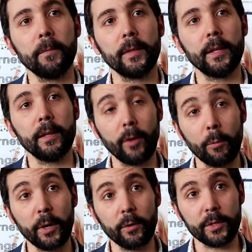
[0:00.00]
the
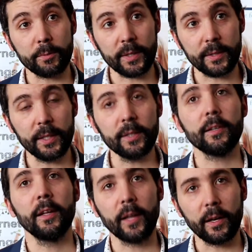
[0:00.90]
development of smart
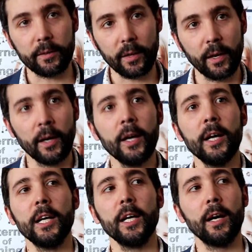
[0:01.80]
cities, and that is a
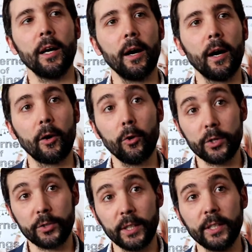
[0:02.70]

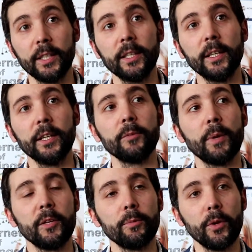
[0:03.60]
core strategy in the
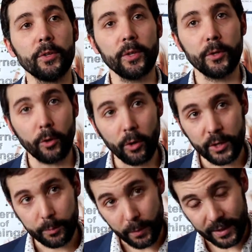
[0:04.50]
Spanish policy. Not
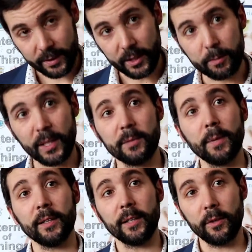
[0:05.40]
only smart cities, but
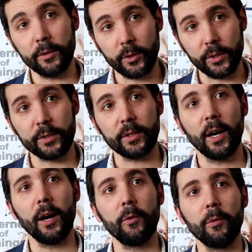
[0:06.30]
smart territories.
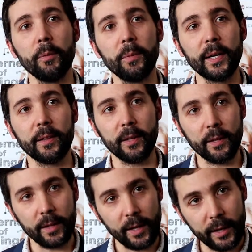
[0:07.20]
How we bring
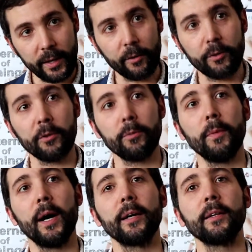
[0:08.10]
the idea of
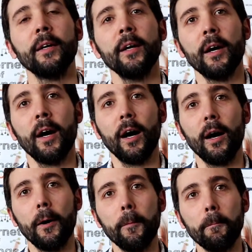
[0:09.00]

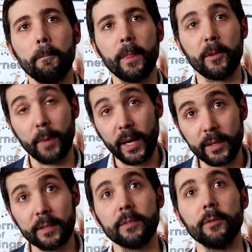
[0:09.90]

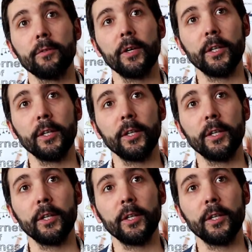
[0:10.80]
smartness of